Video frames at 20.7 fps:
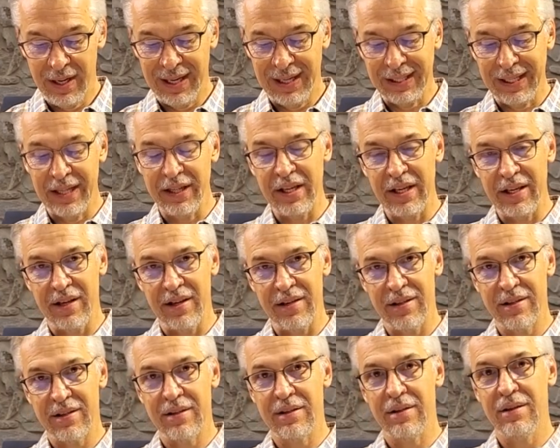
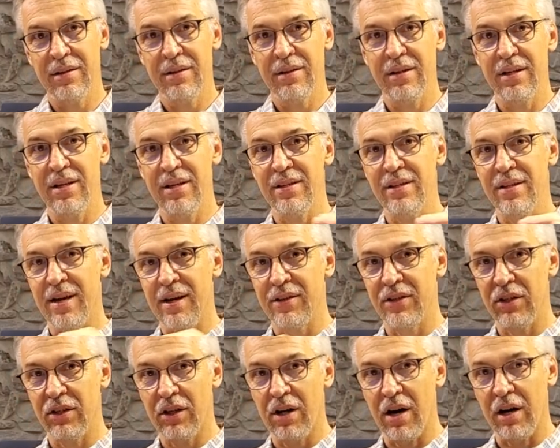cleanliness is next
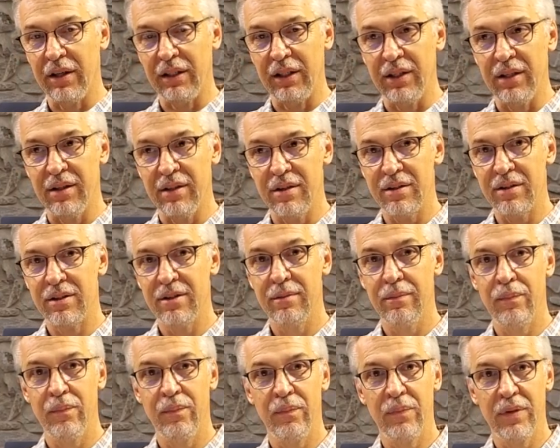to godliness
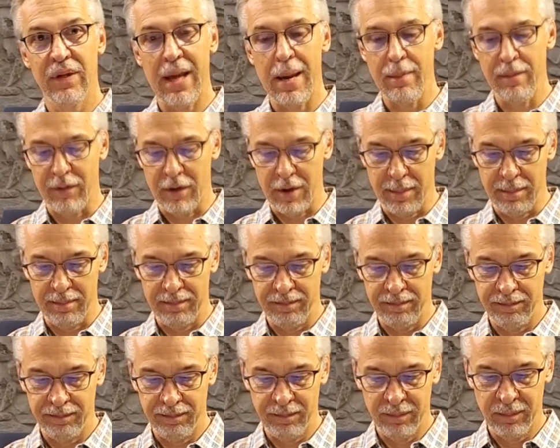came from.
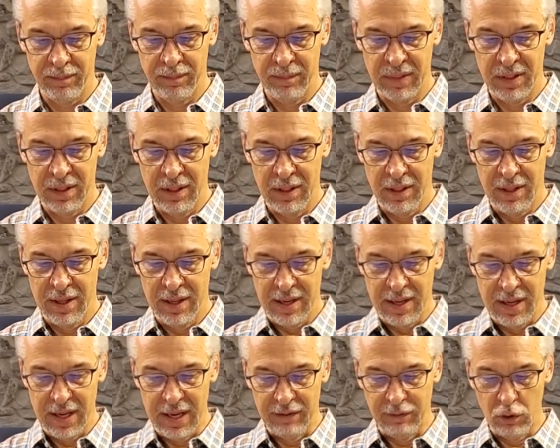
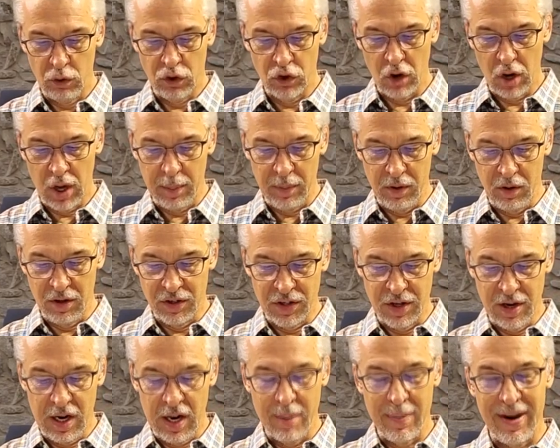If you showed up in your
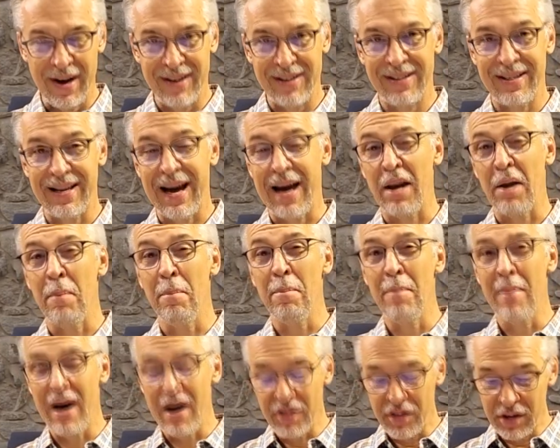Sunday best at a
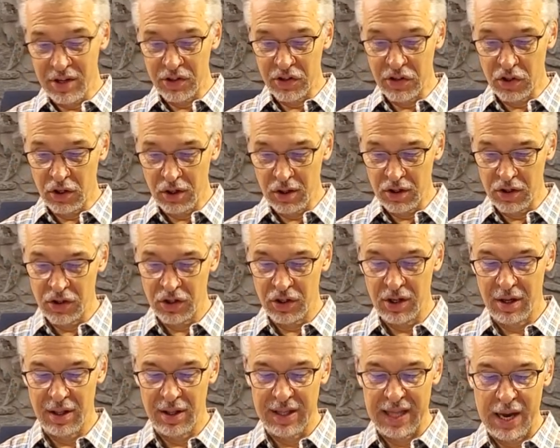Methodist
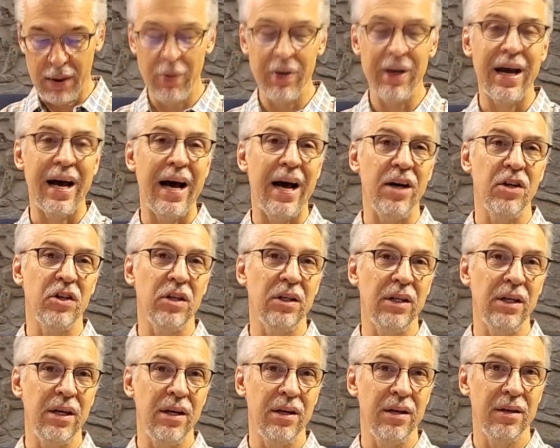church, they would
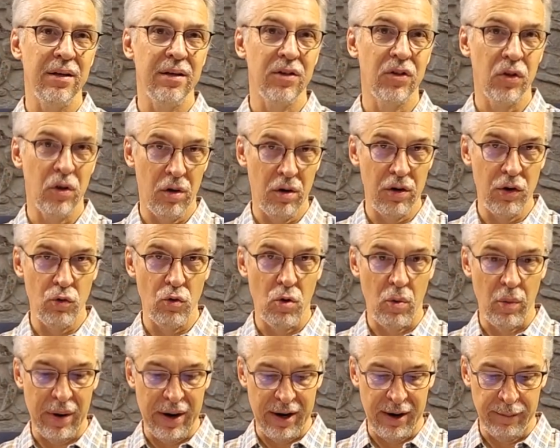actually turn you
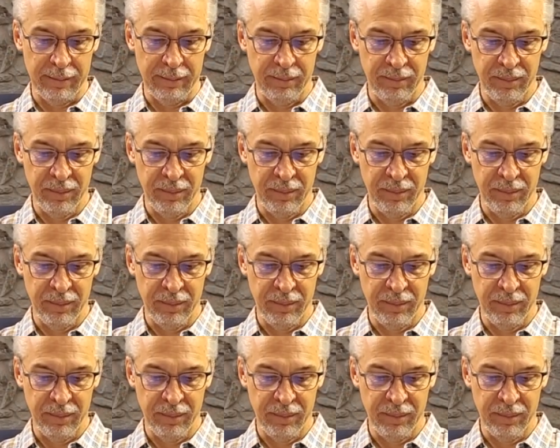away.